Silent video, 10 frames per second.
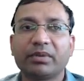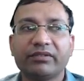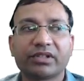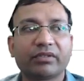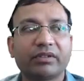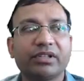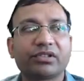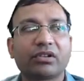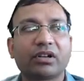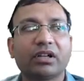In the previous
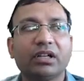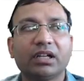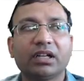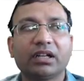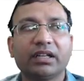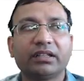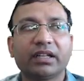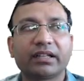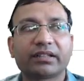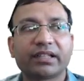one we saw
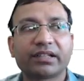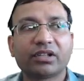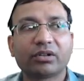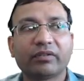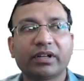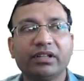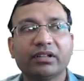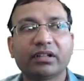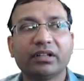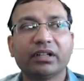in the like a section
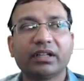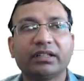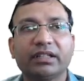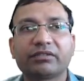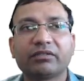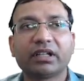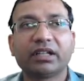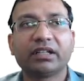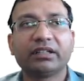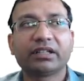over here, and
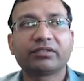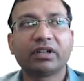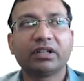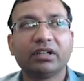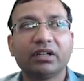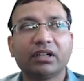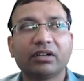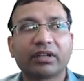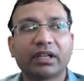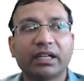this one and in this one.